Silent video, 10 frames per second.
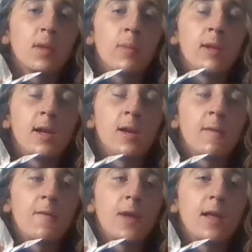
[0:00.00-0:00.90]
the
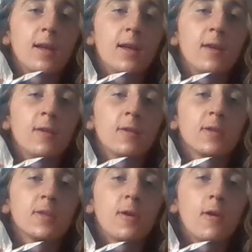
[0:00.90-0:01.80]
Millennium Falcon or a
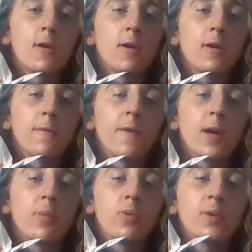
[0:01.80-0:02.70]
star or
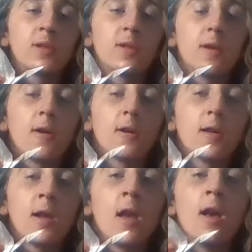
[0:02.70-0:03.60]
five point star
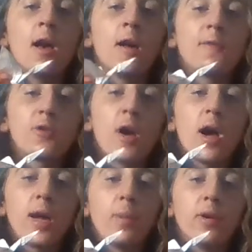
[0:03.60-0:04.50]
like I've
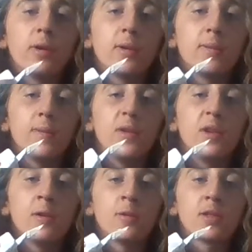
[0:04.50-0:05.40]
tried but
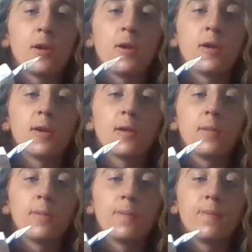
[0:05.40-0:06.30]
you know it's hard
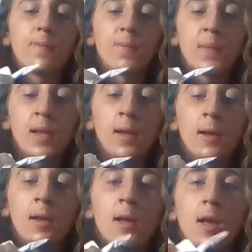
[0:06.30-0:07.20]

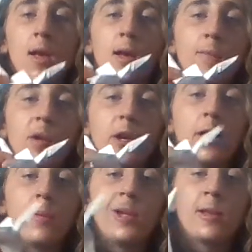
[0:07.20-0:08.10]
uh,
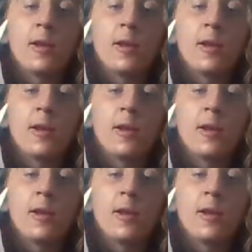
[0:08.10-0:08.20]
but I mean